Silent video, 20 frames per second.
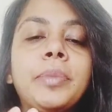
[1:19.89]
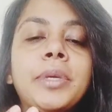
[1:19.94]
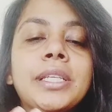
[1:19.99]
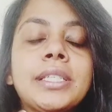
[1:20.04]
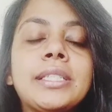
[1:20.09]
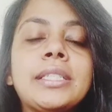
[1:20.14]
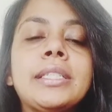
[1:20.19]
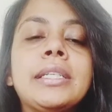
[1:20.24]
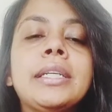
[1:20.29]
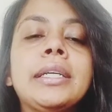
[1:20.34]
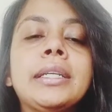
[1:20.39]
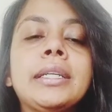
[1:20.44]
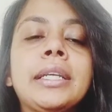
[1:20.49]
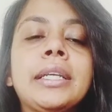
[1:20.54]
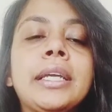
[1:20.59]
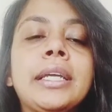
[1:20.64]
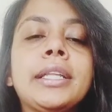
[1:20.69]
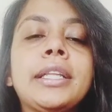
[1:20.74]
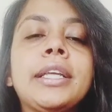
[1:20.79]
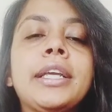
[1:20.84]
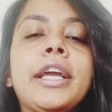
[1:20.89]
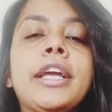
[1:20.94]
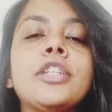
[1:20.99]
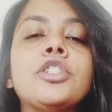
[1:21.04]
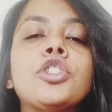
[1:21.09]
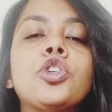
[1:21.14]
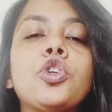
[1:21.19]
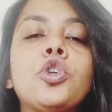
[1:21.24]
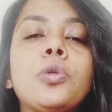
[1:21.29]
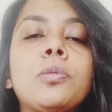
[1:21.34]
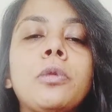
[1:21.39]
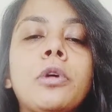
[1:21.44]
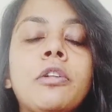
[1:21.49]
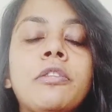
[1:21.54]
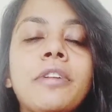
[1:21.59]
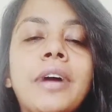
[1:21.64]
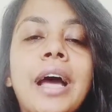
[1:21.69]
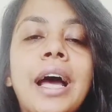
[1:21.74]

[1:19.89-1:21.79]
be seen in the age group of